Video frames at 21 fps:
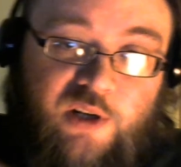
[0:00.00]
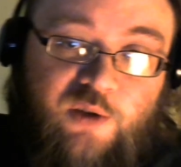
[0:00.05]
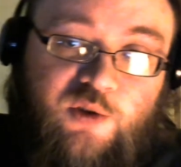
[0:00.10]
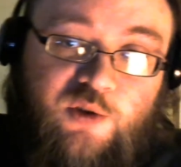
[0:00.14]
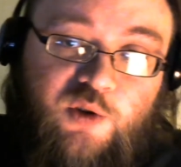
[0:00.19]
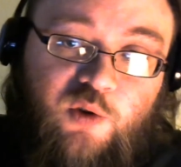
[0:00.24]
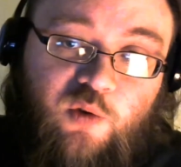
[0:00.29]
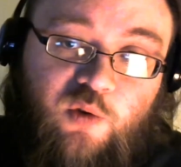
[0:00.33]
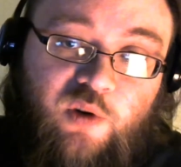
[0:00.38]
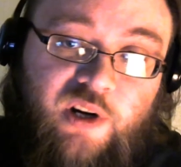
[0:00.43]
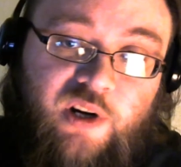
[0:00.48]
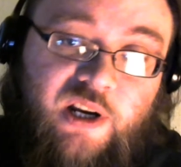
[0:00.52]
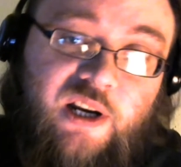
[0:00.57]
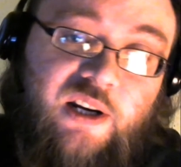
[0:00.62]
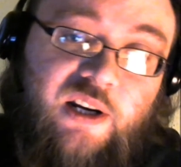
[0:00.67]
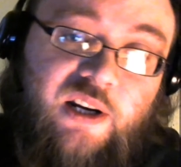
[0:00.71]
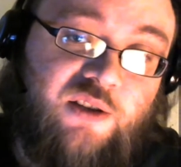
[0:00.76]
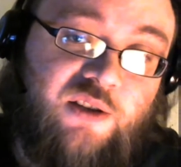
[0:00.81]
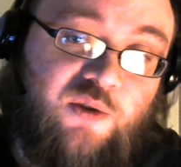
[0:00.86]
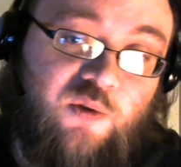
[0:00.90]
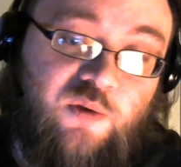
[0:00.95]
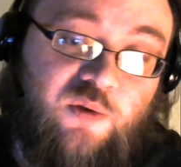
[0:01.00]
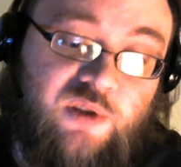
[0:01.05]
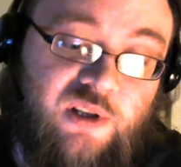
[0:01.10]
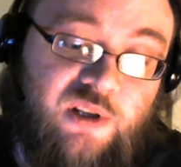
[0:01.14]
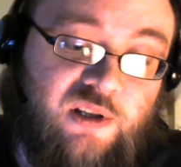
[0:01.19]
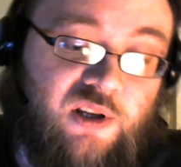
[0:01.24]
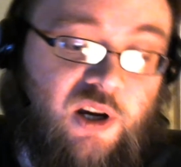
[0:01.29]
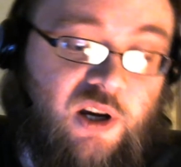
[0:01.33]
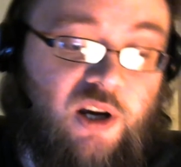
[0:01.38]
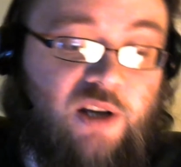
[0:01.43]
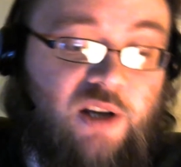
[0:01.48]
when you screw it in, it
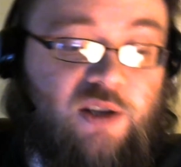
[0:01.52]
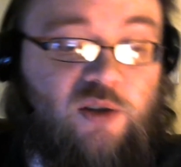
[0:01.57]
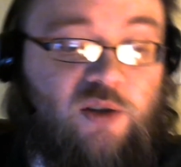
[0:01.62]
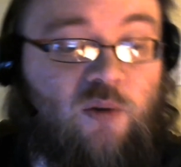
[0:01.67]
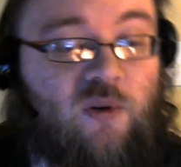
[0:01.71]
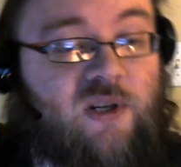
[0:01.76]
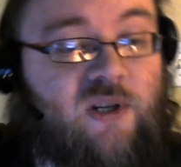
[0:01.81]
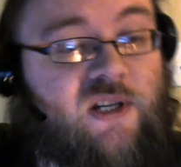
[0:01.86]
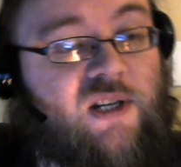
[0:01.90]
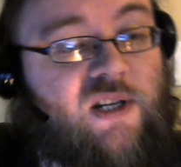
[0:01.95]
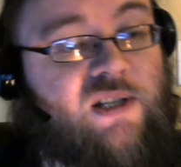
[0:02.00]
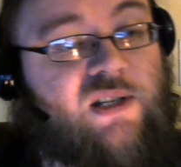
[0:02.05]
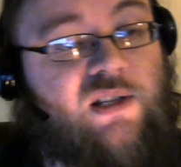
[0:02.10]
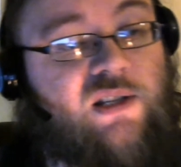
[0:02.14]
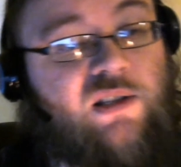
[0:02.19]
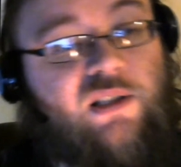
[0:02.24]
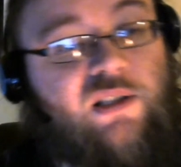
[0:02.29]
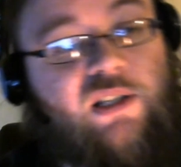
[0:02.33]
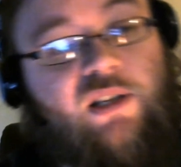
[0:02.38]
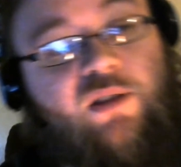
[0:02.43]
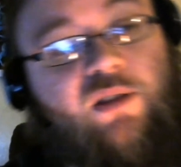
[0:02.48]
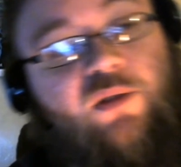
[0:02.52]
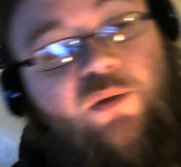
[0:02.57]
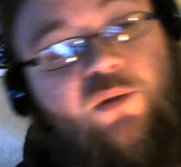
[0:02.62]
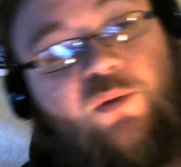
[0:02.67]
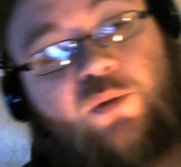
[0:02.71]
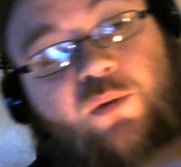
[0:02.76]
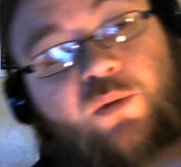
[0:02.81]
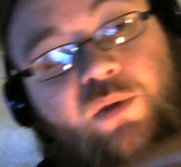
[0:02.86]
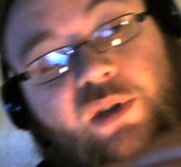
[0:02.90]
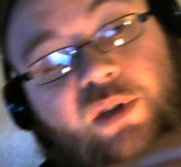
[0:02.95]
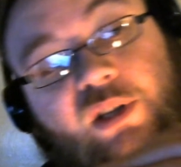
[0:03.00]
screws it tight so it doesn't leak
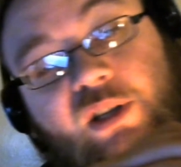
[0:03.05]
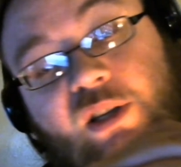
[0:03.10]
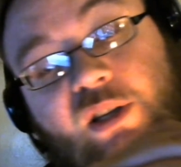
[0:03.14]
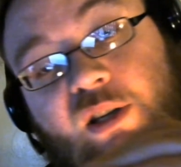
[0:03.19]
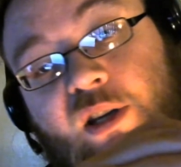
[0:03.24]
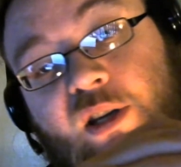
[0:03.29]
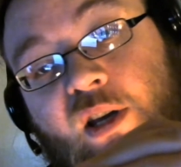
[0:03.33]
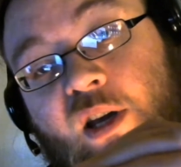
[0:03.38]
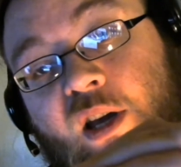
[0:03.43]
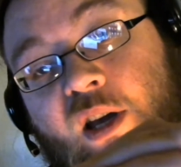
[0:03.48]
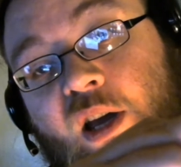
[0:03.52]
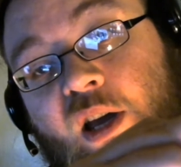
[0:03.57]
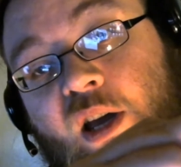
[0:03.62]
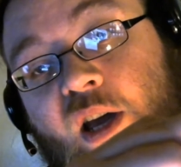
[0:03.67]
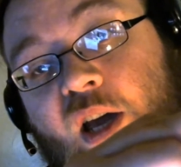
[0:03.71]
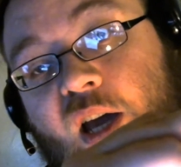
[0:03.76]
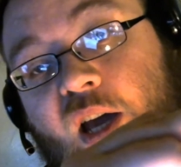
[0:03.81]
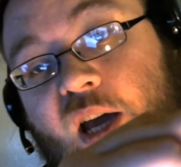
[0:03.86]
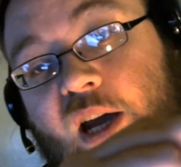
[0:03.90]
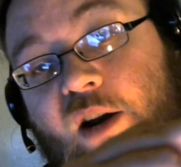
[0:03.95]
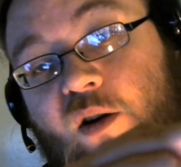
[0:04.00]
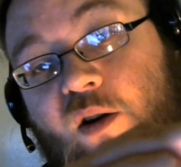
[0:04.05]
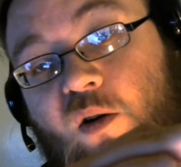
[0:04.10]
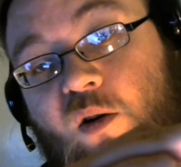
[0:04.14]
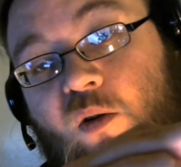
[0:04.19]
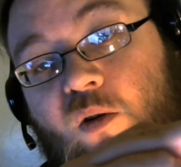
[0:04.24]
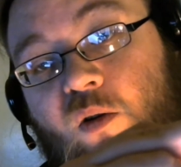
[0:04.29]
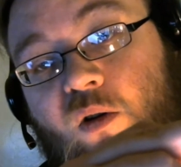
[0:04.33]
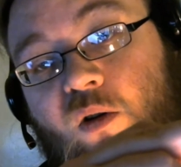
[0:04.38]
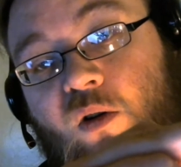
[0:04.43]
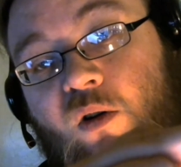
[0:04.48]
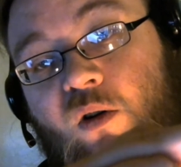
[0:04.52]
through the air
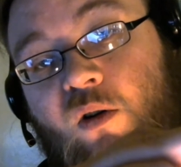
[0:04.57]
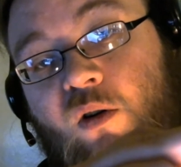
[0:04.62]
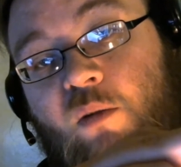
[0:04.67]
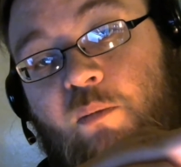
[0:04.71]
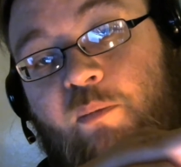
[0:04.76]
hole.